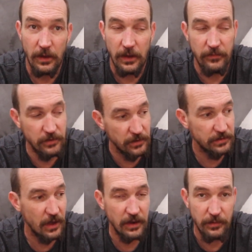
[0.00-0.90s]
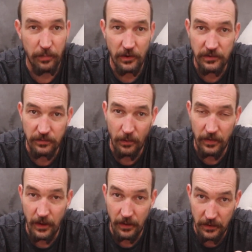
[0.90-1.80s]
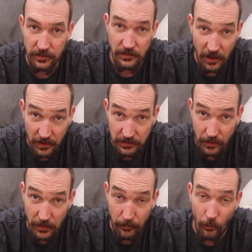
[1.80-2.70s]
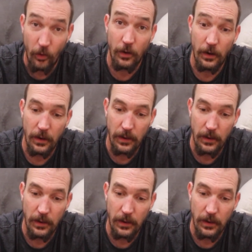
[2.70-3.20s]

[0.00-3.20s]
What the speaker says: If you decide to purchase one there, it doesn't cost you any more.